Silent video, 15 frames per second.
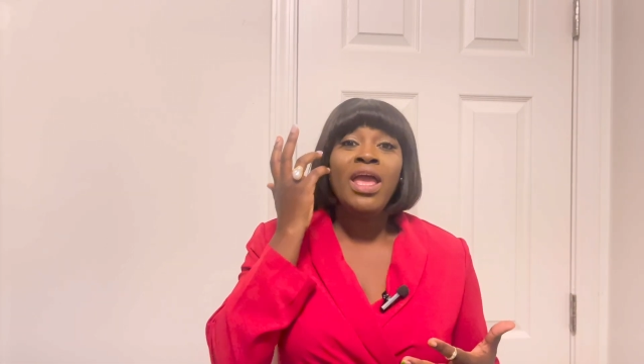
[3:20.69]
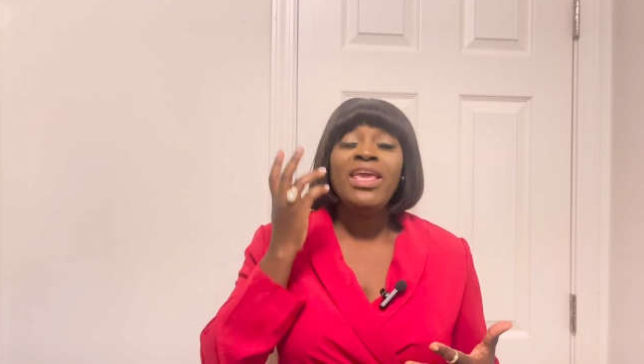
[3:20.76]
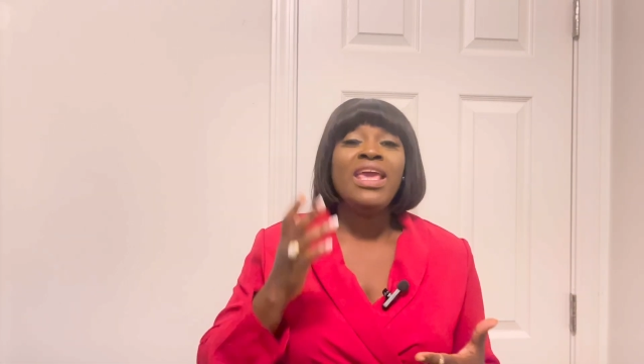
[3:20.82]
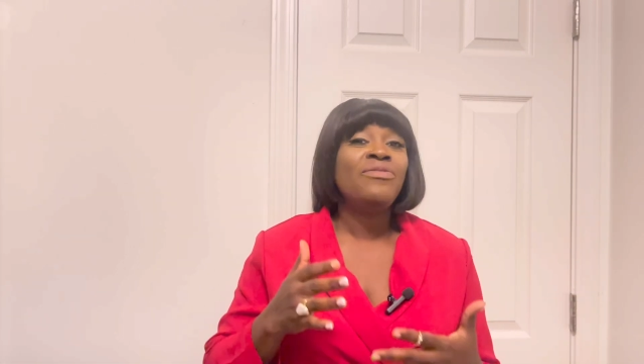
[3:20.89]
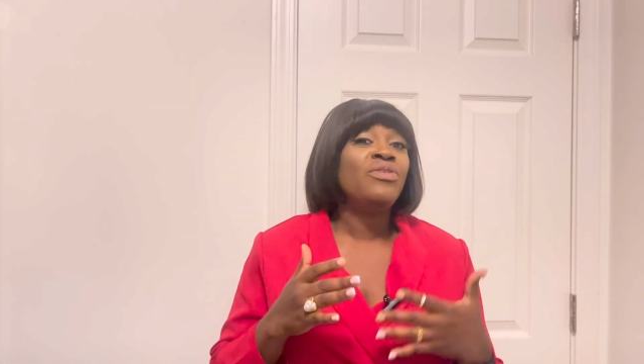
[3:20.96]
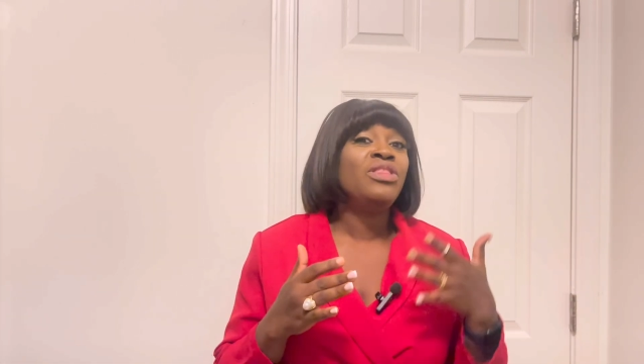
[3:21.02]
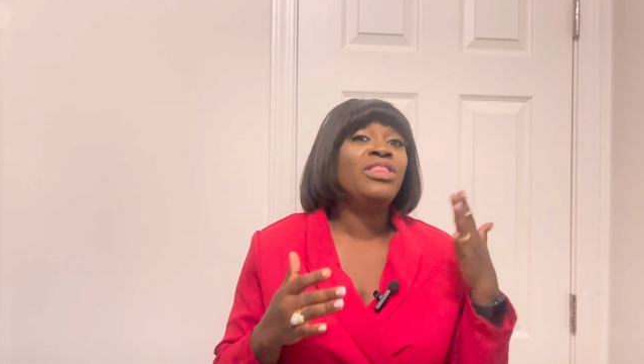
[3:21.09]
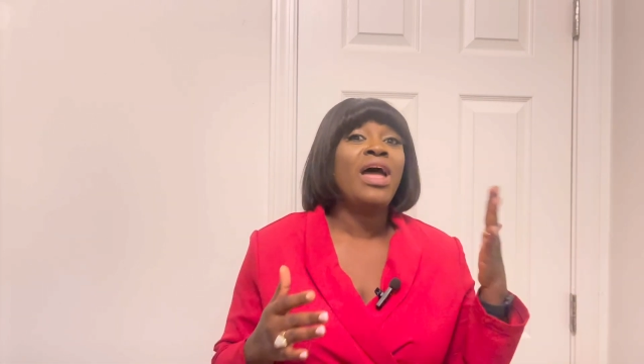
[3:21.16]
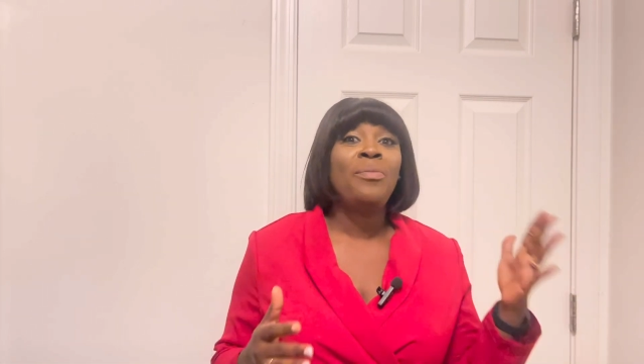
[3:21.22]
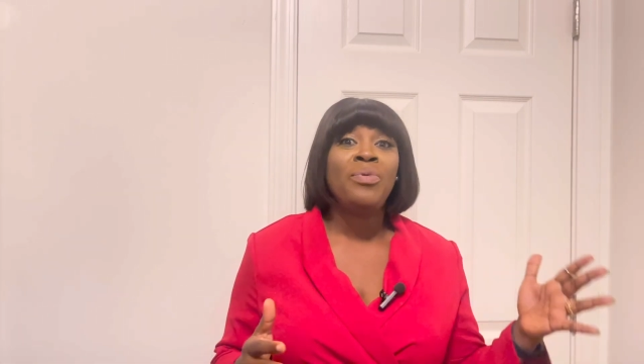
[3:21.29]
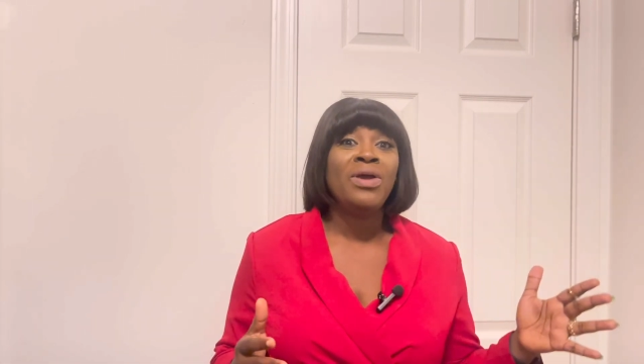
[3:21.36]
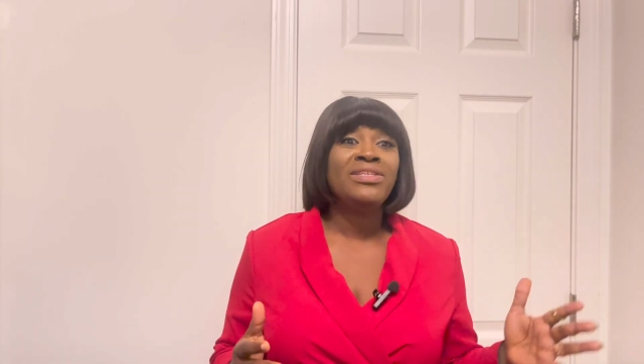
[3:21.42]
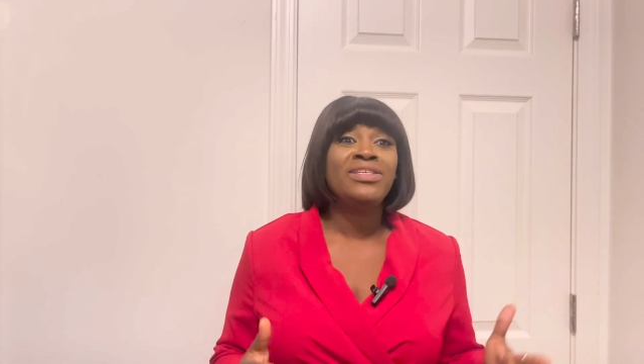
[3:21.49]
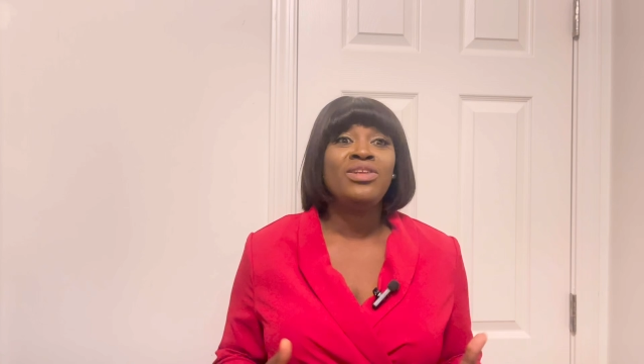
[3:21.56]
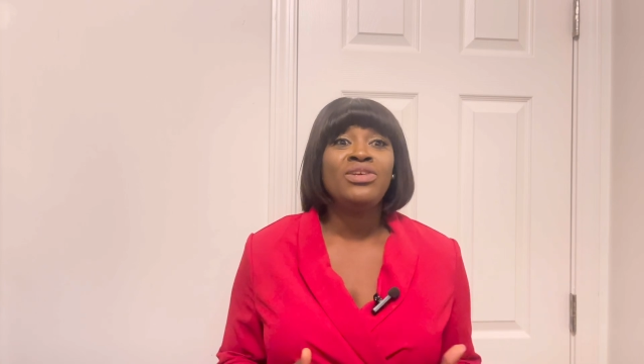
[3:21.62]
Even that
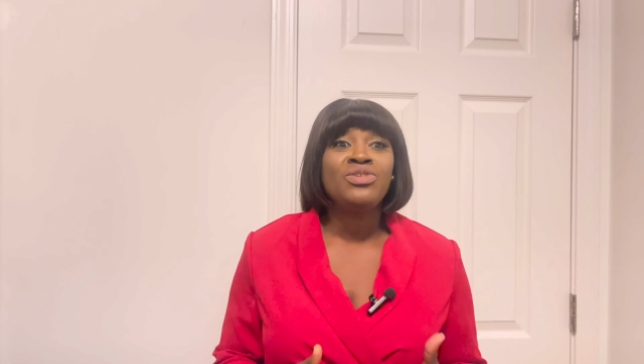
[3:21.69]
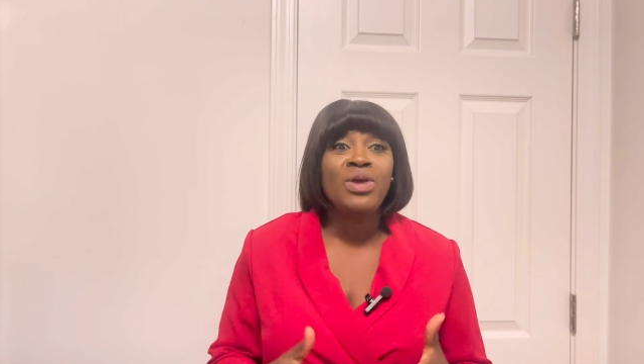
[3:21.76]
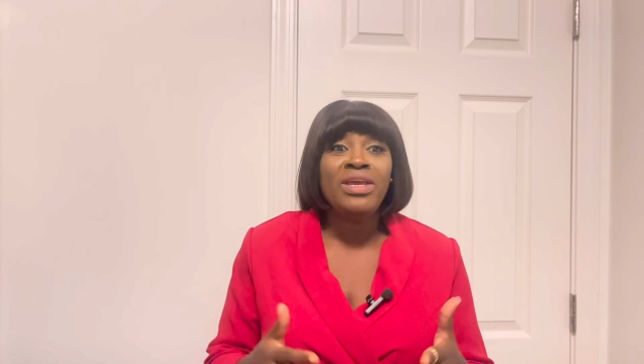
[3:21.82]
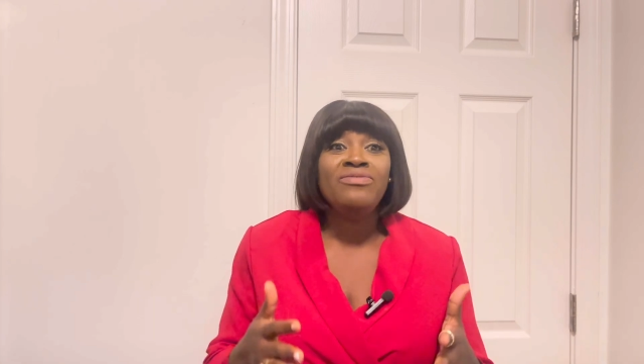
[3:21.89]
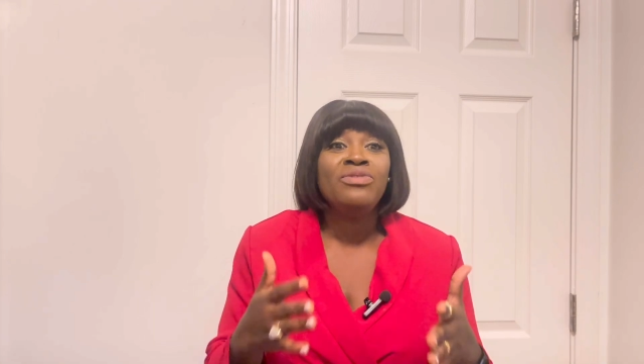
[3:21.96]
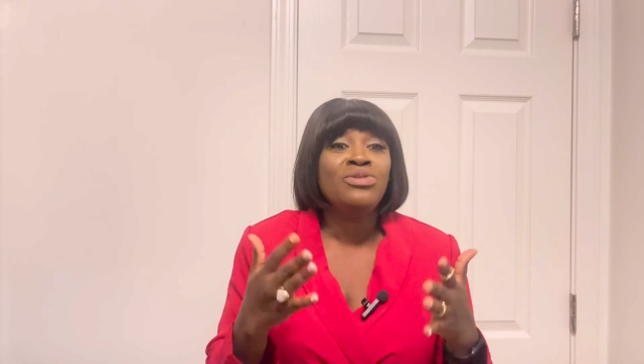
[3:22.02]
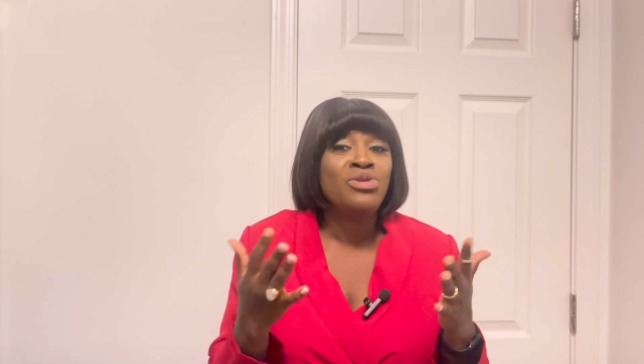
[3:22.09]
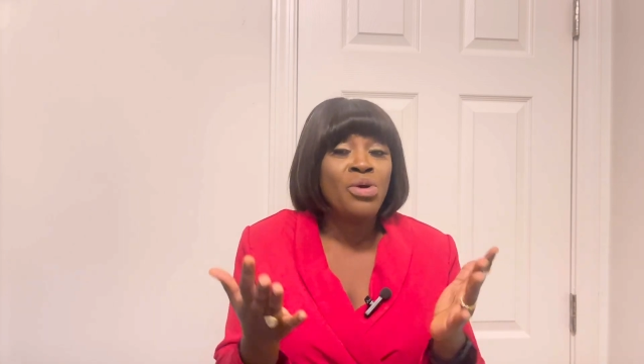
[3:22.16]
person does not even